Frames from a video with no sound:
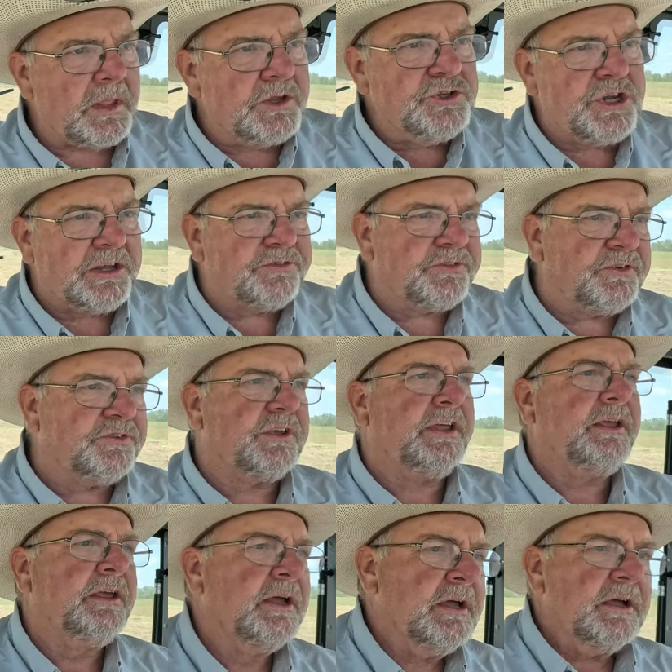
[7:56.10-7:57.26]
just to
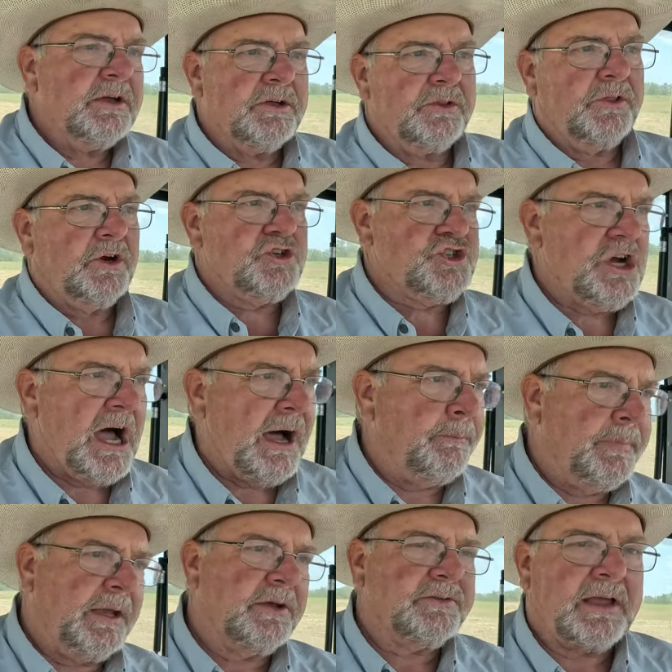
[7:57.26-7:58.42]
see their shop
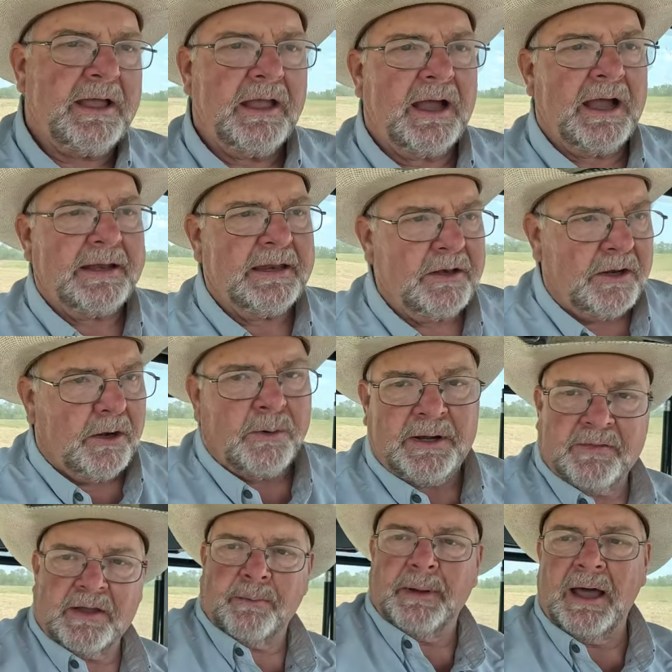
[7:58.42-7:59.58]
because I, I didn't know
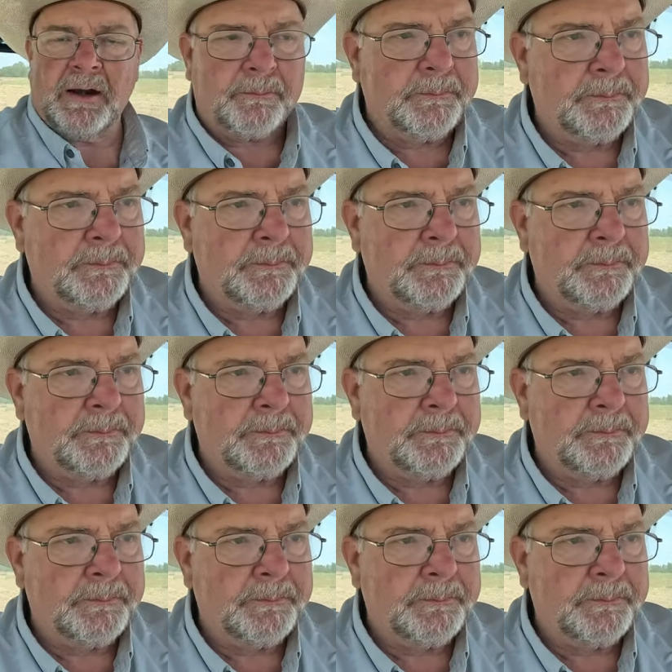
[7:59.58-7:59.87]
anything about